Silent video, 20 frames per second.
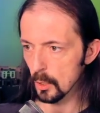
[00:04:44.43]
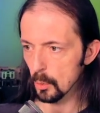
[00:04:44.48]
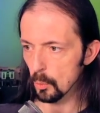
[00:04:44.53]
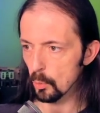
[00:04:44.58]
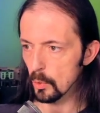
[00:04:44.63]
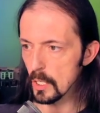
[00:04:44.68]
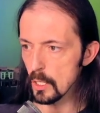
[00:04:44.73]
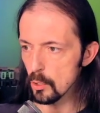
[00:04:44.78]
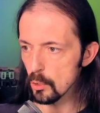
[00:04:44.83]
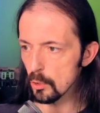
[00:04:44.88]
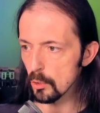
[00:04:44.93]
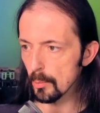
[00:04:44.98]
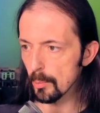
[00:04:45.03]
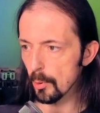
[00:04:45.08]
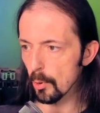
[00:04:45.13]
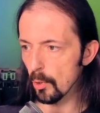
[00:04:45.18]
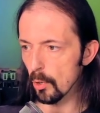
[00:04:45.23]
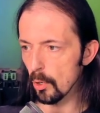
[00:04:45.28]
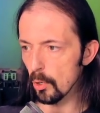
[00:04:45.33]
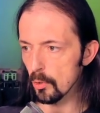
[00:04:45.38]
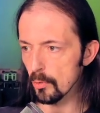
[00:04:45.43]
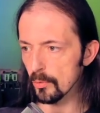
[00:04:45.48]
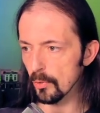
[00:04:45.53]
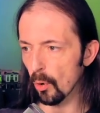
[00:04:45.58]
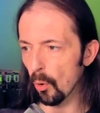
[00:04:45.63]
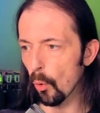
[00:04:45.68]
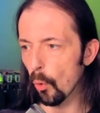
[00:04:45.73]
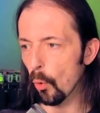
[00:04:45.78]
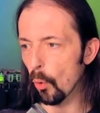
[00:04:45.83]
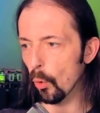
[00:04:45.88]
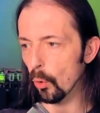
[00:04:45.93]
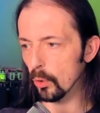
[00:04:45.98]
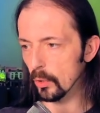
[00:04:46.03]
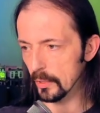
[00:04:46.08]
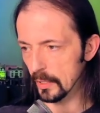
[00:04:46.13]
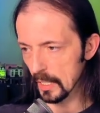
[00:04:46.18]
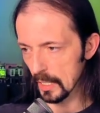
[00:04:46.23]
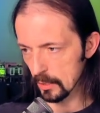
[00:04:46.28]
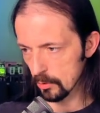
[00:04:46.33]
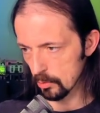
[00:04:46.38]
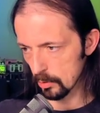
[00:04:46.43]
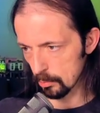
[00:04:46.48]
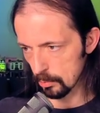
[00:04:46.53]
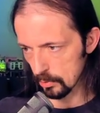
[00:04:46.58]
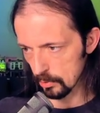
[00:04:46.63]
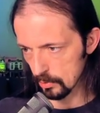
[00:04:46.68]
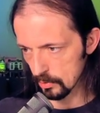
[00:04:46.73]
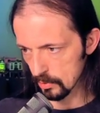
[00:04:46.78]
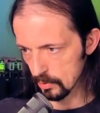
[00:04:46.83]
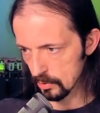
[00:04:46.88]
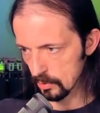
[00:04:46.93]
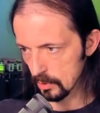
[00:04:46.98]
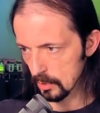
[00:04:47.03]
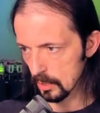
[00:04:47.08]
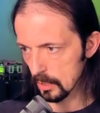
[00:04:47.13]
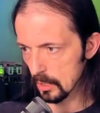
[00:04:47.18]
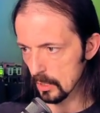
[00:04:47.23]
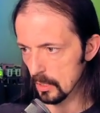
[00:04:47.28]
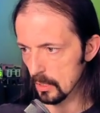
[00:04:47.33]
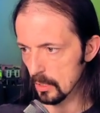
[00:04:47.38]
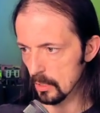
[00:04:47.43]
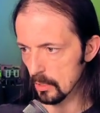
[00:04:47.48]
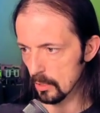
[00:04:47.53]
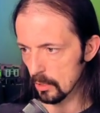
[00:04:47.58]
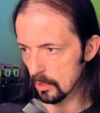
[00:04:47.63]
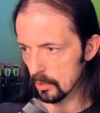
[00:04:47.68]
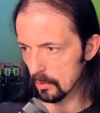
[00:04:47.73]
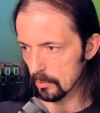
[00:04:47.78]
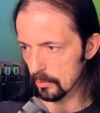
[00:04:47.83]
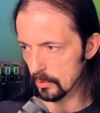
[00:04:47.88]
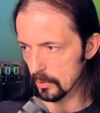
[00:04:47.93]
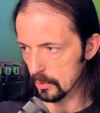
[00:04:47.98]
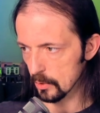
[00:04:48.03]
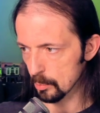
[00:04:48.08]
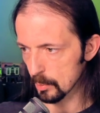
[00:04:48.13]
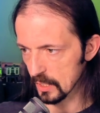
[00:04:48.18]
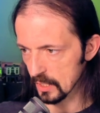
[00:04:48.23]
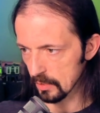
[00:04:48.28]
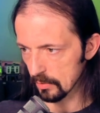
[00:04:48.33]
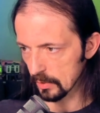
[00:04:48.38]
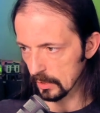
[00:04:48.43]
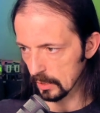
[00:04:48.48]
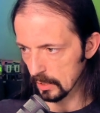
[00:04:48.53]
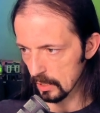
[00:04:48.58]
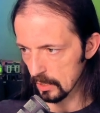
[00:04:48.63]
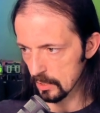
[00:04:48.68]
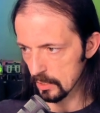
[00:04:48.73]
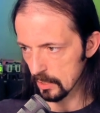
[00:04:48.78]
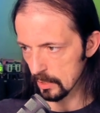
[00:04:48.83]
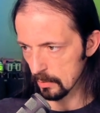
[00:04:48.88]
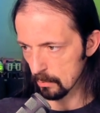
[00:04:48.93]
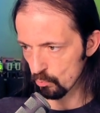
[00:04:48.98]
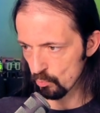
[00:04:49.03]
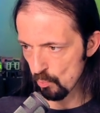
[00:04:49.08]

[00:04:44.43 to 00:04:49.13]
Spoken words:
we loop over all the attributes of the specification.